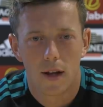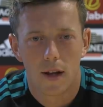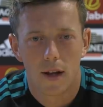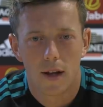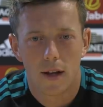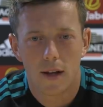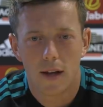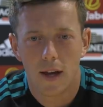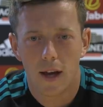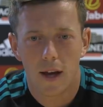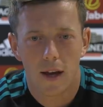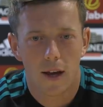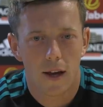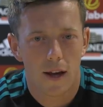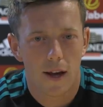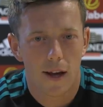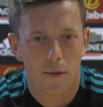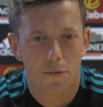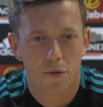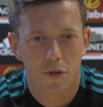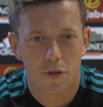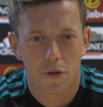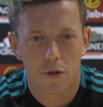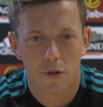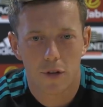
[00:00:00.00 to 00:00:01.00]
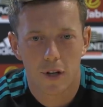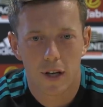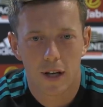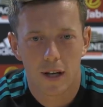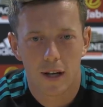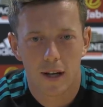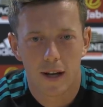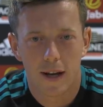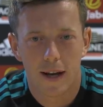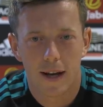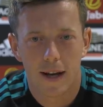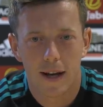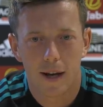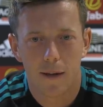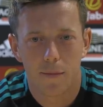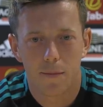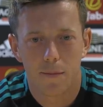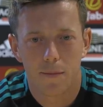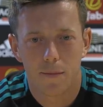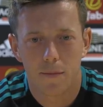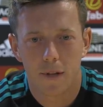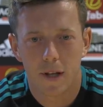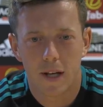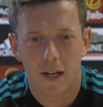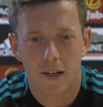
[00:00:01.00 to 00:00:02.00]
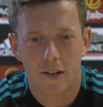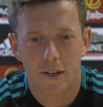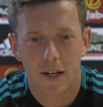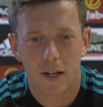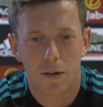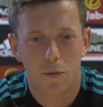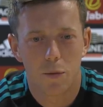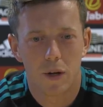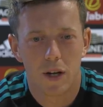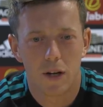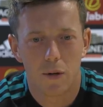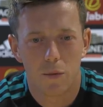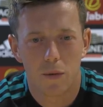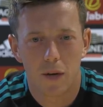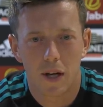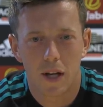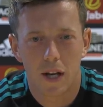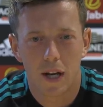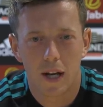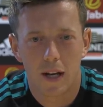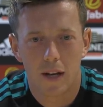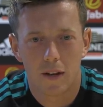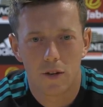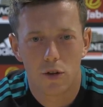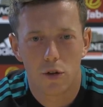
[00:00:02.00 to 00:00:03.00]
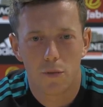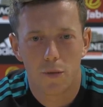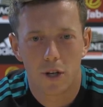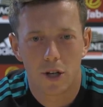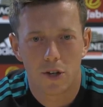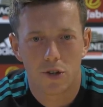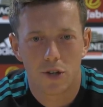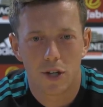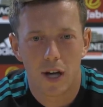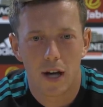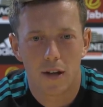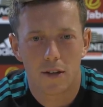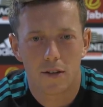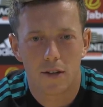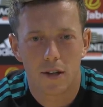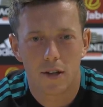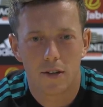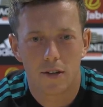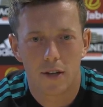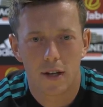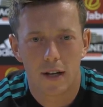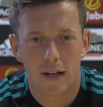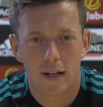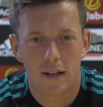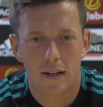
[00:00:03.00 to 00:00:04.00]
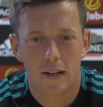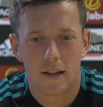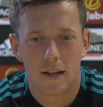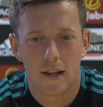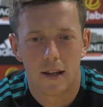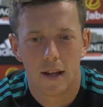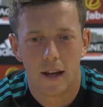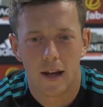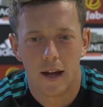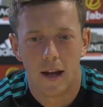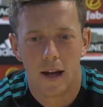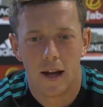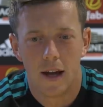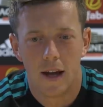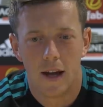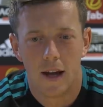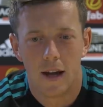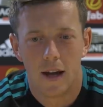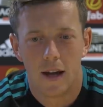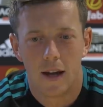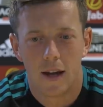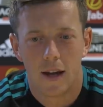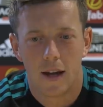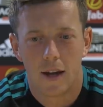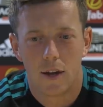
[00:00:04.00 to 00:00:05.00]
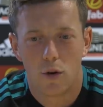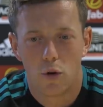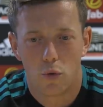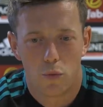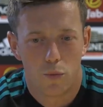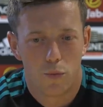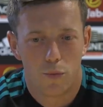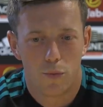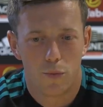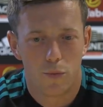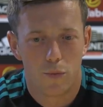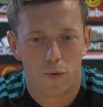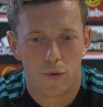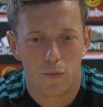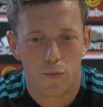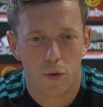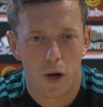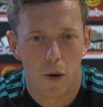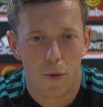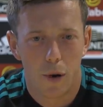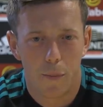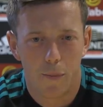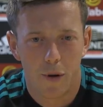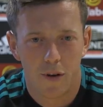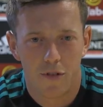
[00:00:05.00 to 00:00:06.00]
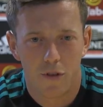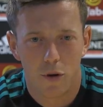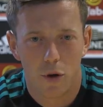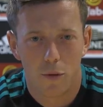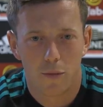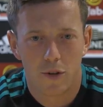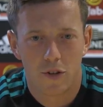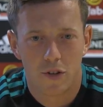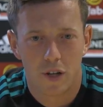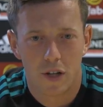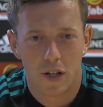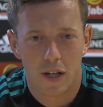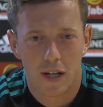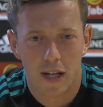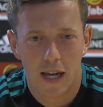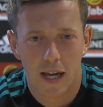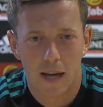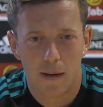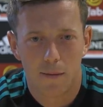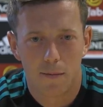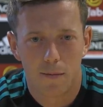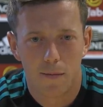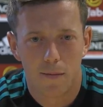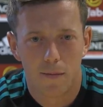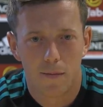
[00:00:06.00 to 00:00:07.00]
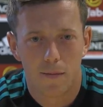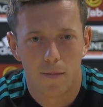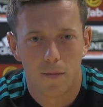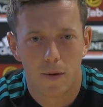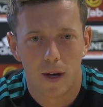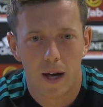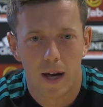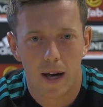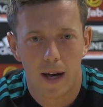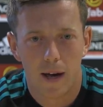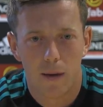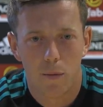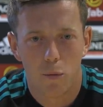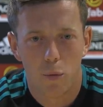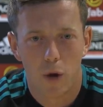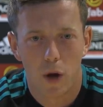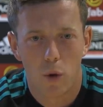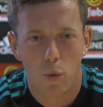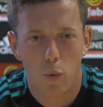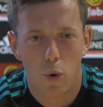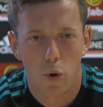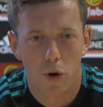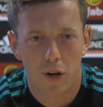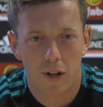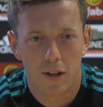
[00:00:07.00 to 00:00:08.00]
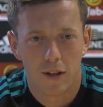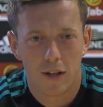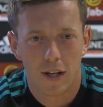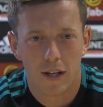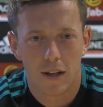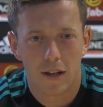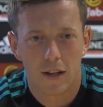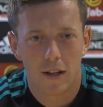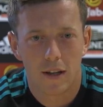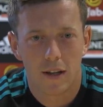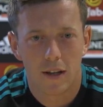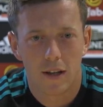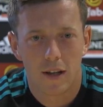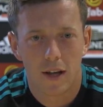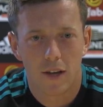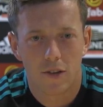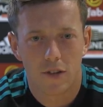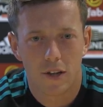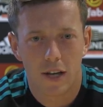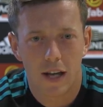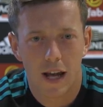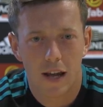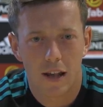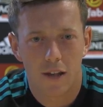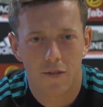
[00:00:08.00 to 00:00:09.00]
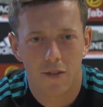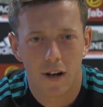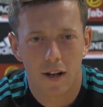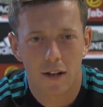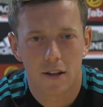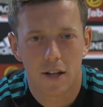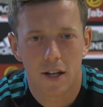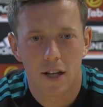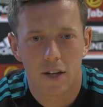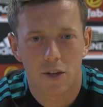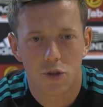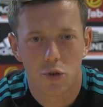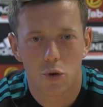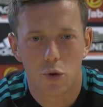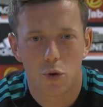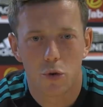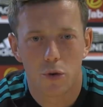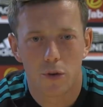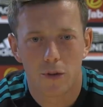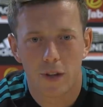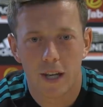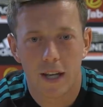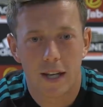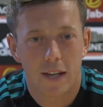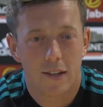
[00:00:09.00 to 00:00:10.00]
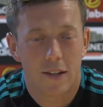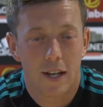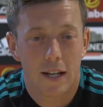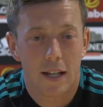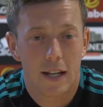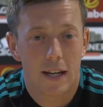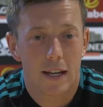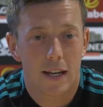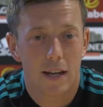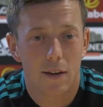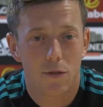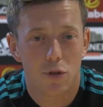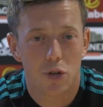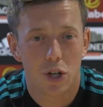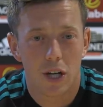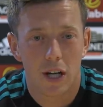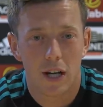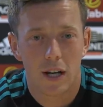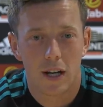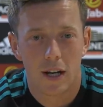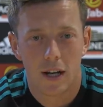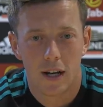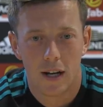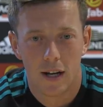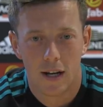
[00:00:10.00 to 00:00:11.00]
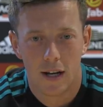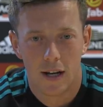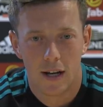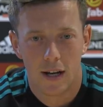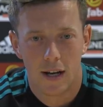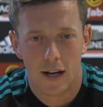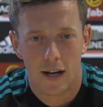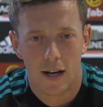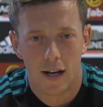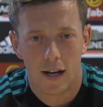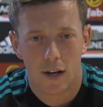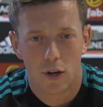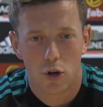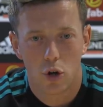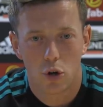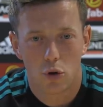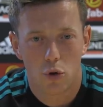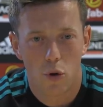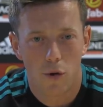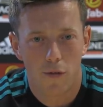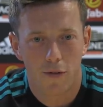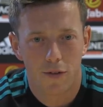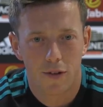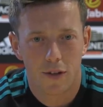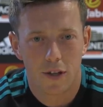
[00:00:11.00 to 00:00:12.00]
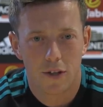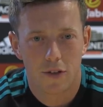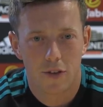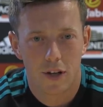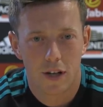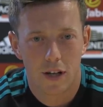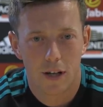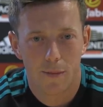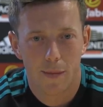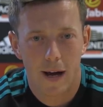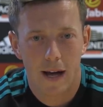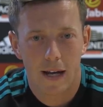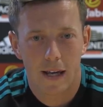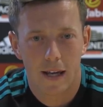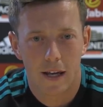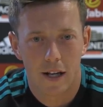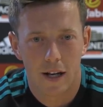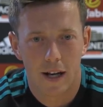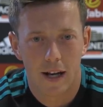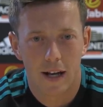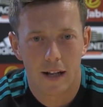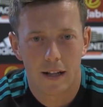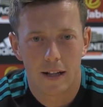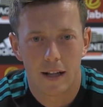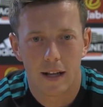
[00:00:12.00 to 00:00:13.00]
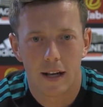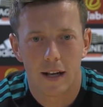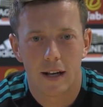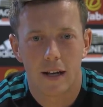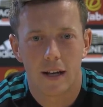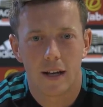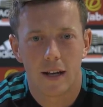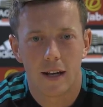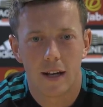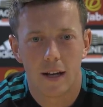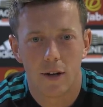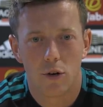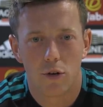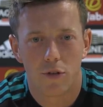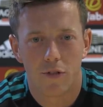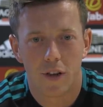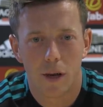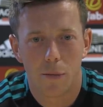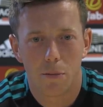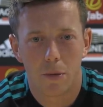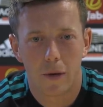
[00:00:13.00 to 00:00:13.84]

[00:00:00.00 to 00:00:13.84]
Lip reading: Yeah, absolutely. Like you say, we created numerous chances and, you know, our performance in the game well warranted is to get the victory. So, like you said, that gives you good confidence in the back of your head that, you know, if you